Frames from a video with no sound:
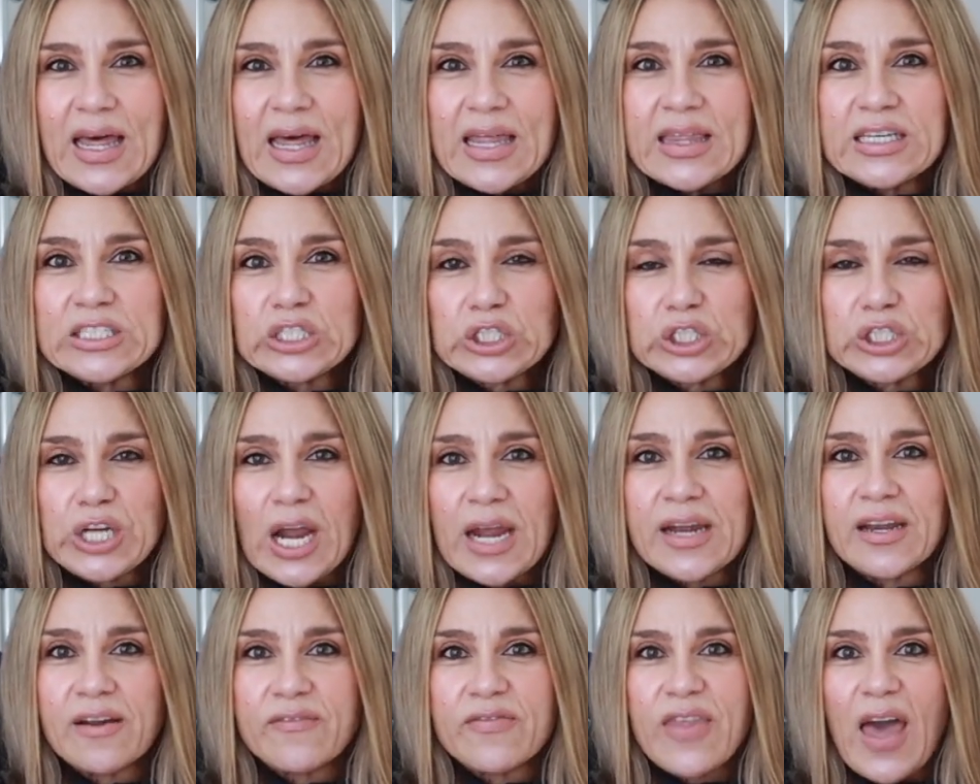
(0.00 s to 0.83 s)
the
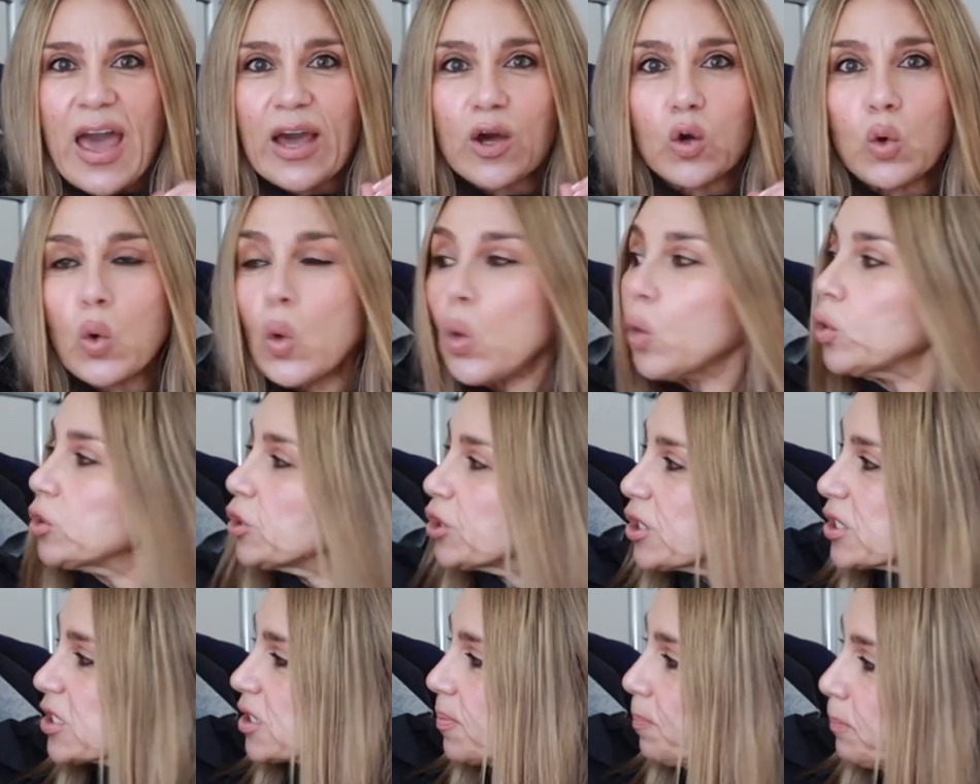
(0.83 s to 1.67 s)
shade of that
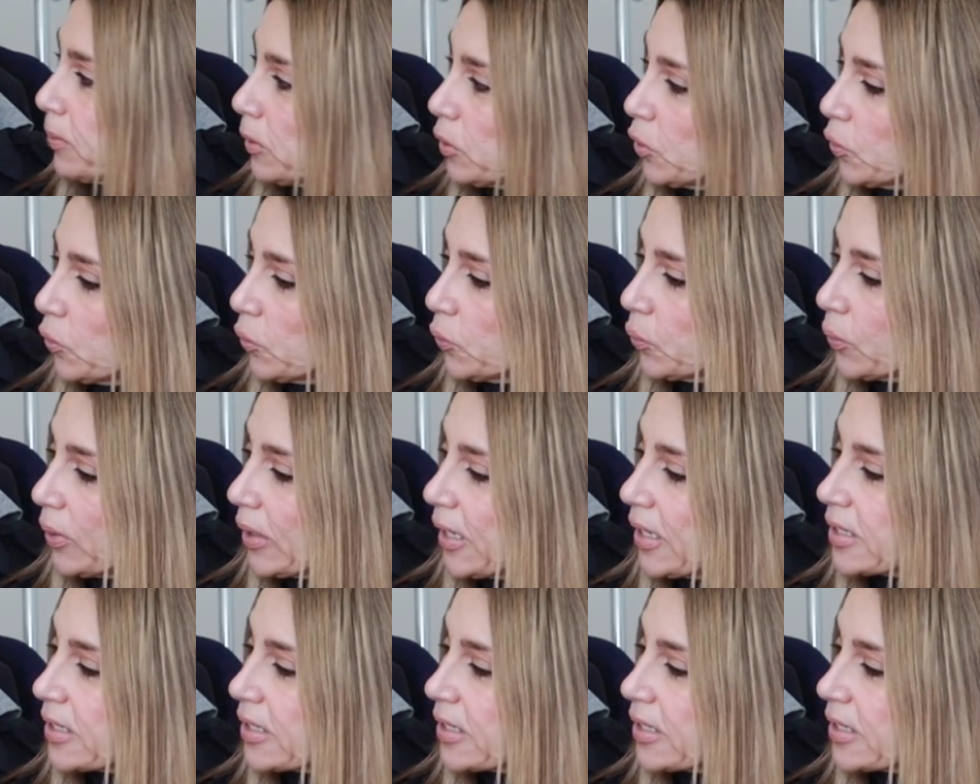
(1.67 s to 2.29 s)
gorgeous blue.